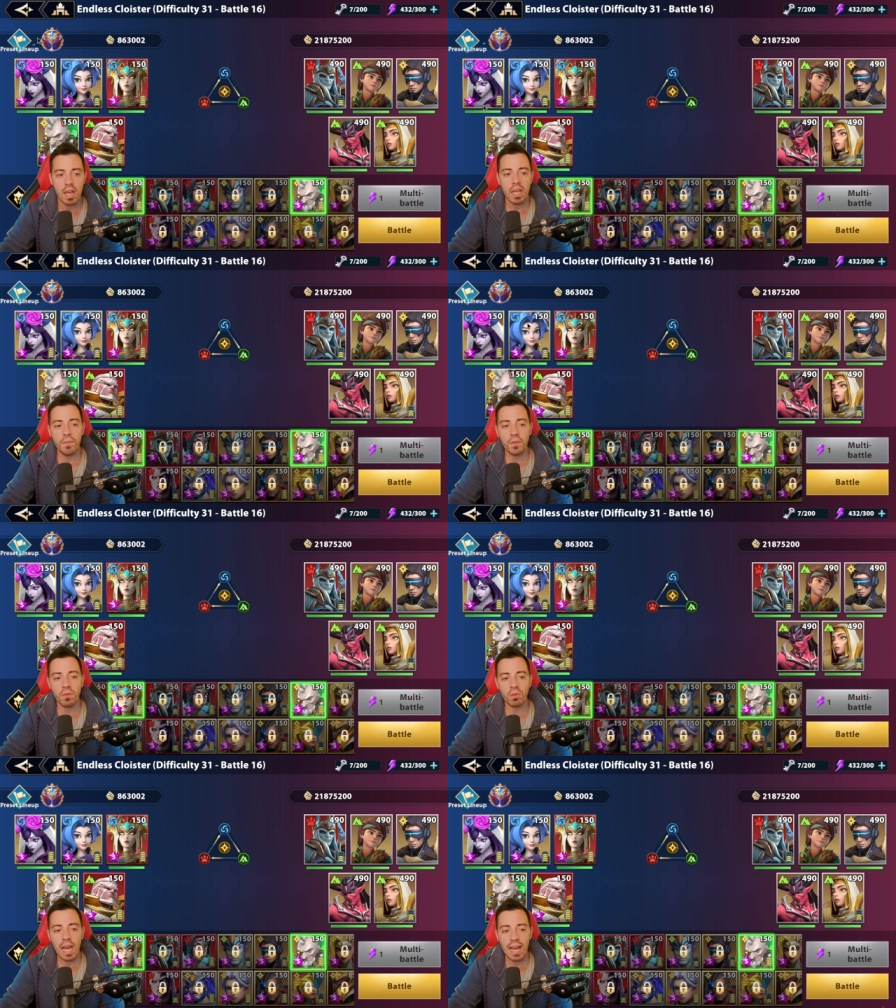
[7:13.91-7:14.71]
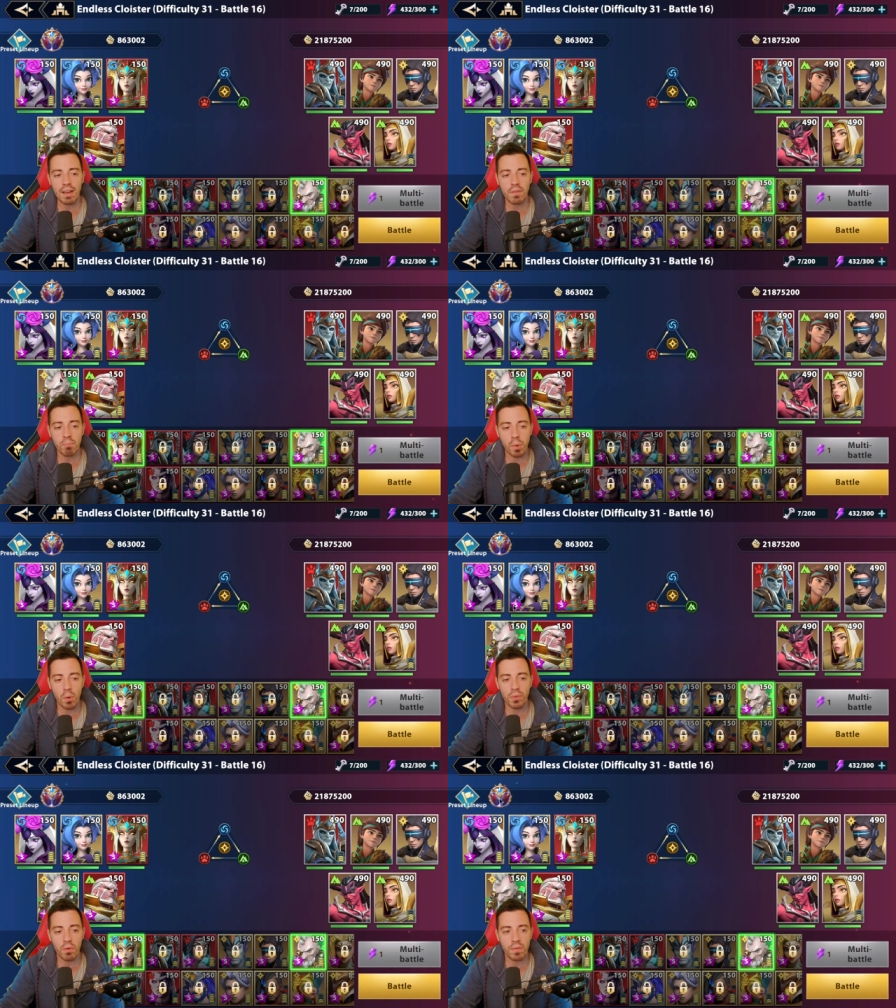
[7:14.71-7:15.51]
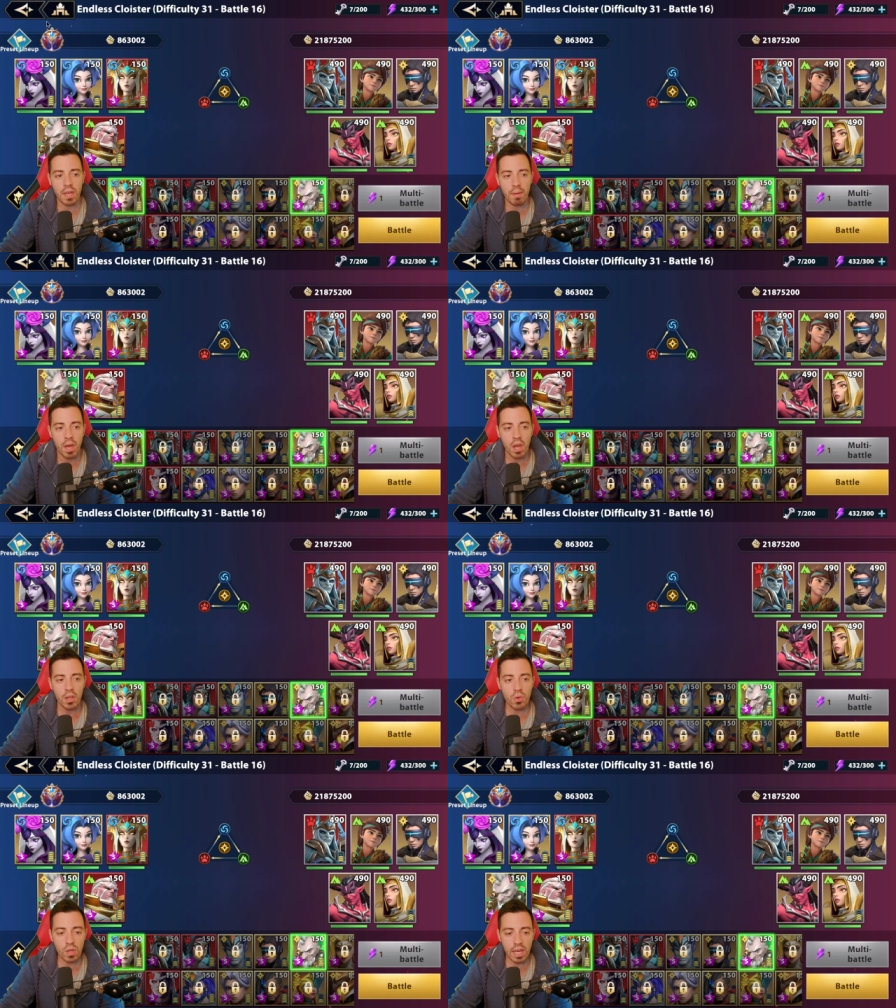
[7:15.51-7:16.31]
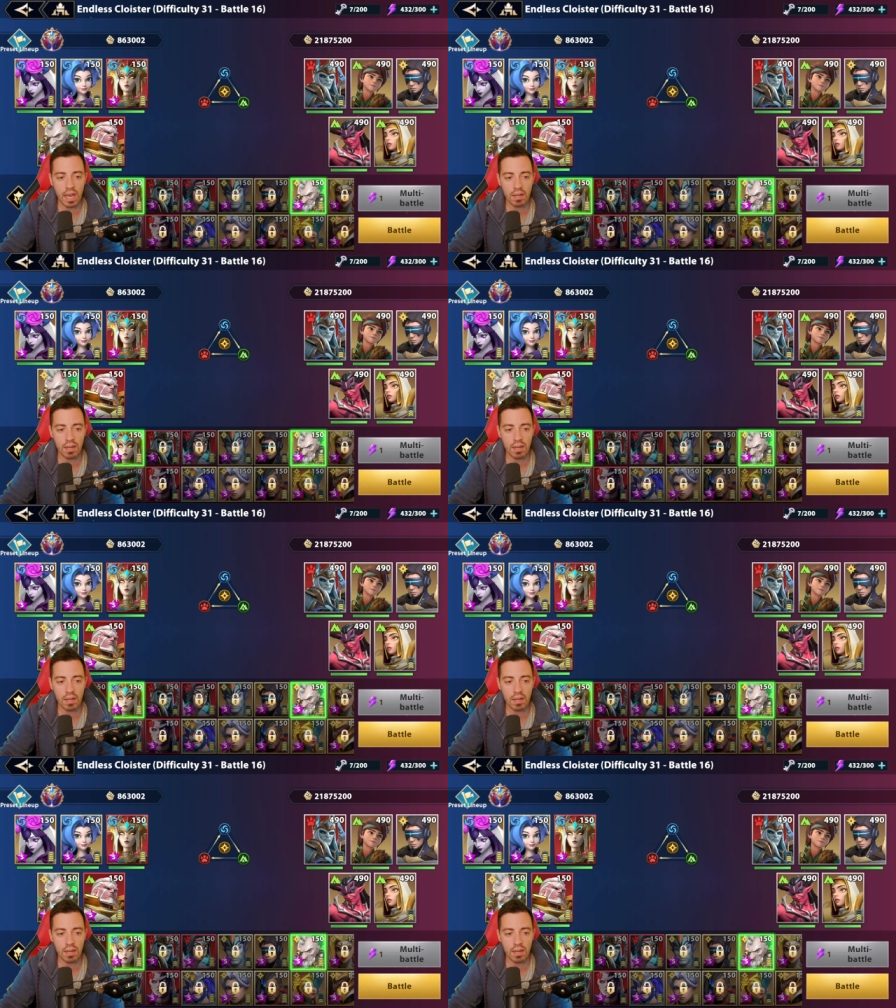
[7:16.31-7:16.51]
If you don't have both of them you can